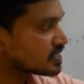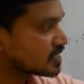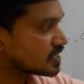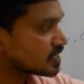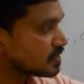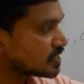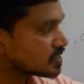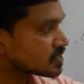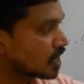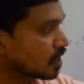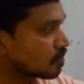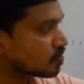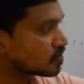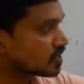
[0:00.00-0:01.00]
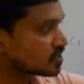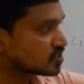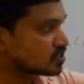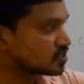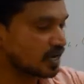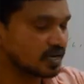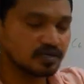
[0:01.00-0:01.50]
centimeters above the wrist
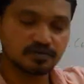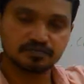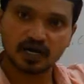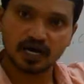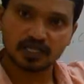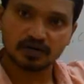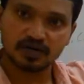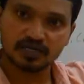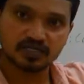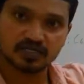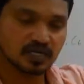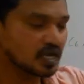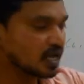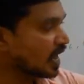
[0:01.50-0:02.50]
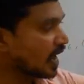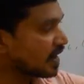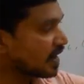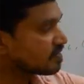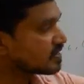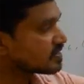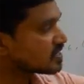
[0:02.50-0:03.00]
joint, otherwise
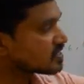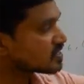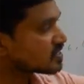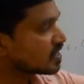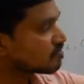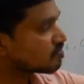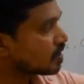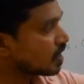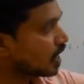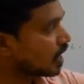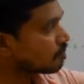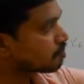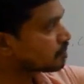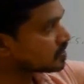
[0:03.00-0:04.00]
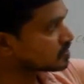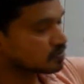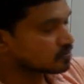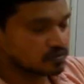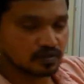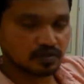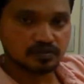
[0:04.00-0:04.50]
at the junction of upper
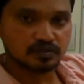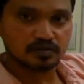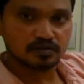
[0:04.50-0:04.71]
2/3,